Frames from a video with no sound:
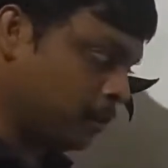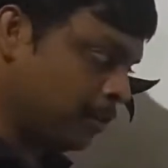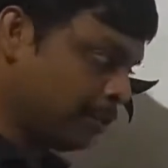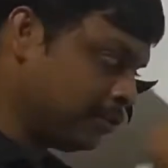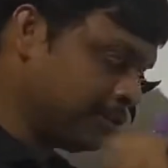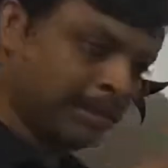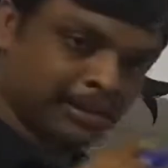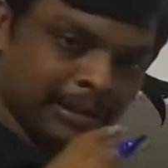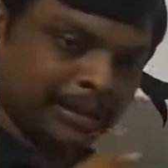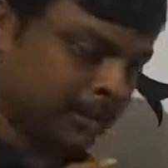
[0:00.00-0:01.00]
All
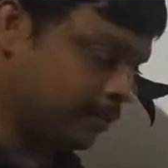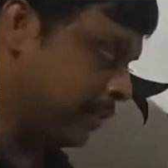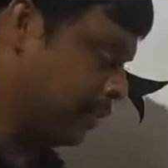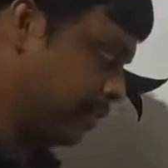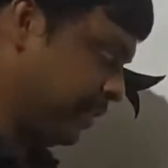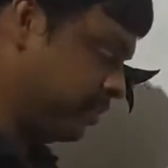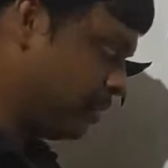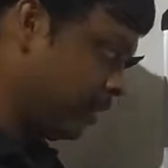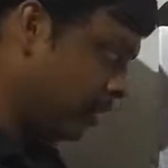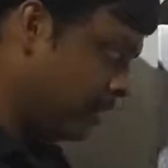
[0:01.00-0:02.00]
strings, let us verify. Okay.